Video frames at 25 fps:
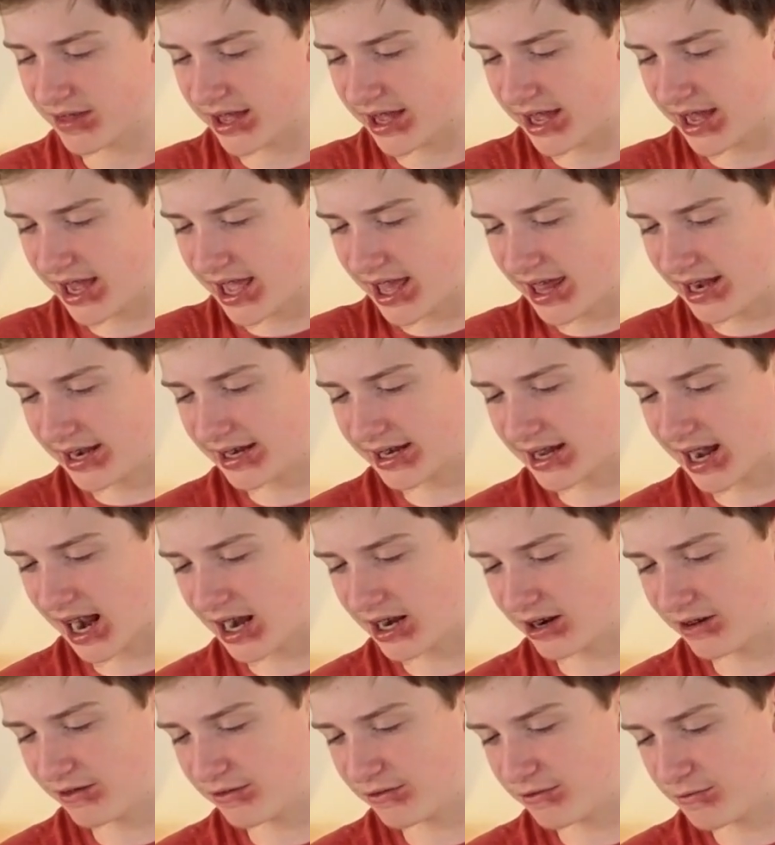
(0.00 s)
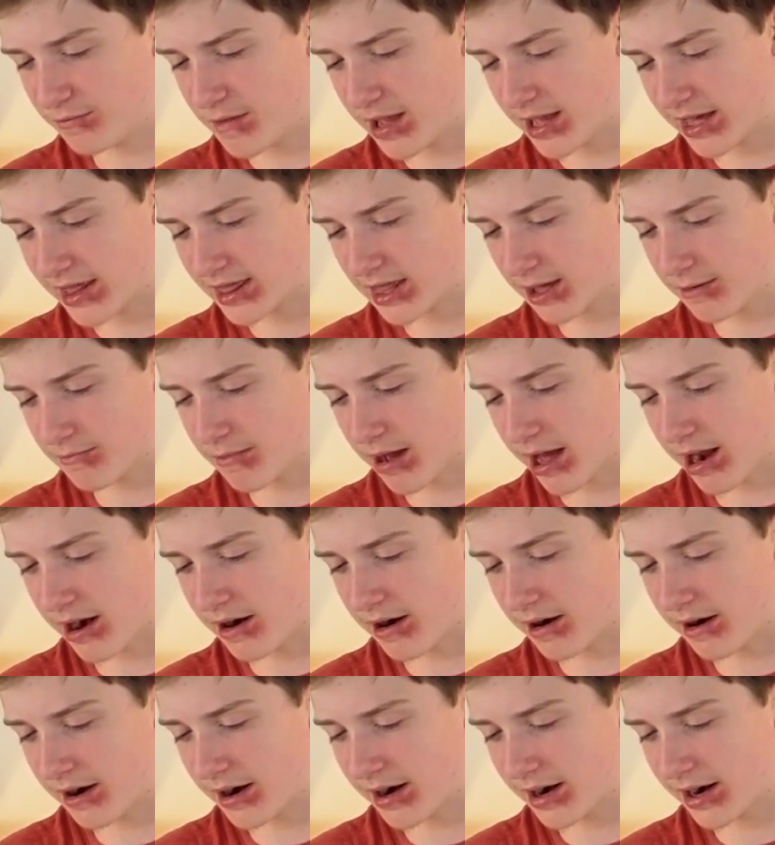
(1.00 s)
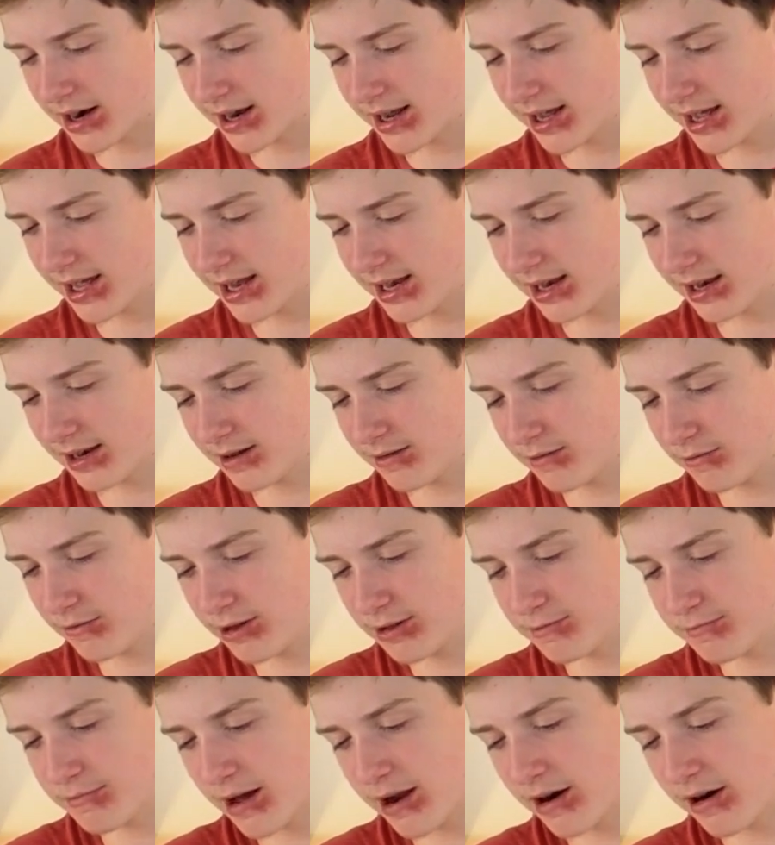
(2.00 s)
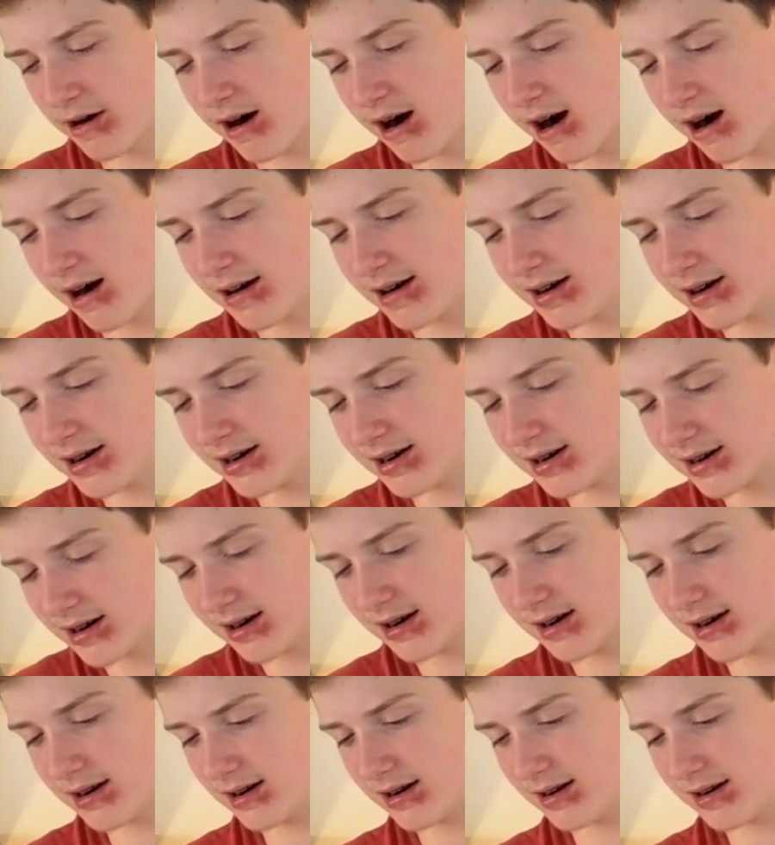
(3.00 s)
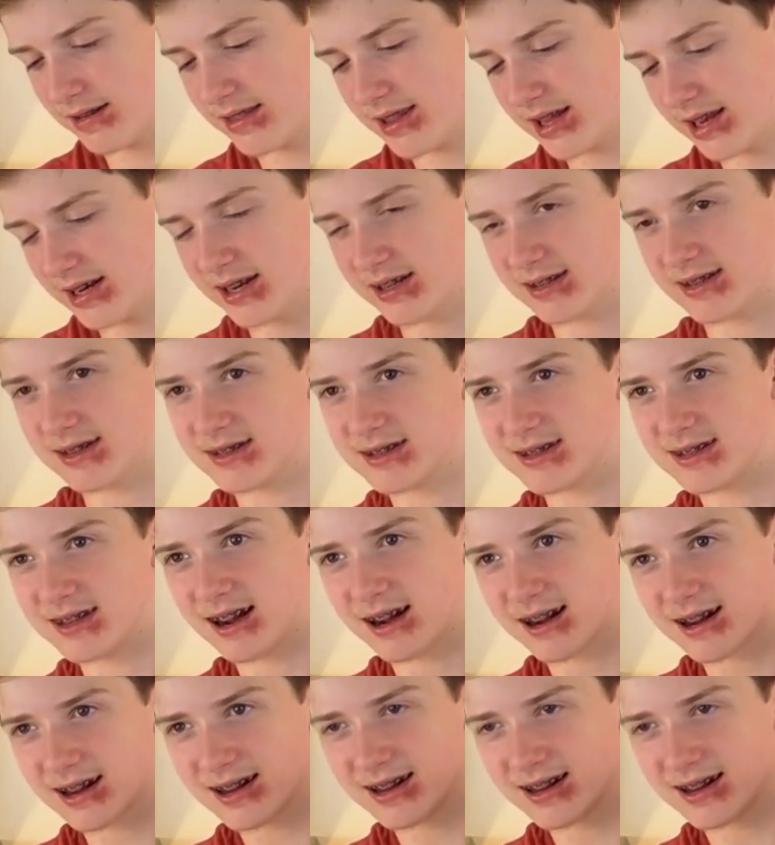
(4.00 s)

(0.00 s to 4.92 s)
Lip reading: and kind of make them better and with better art. That doesn't suck.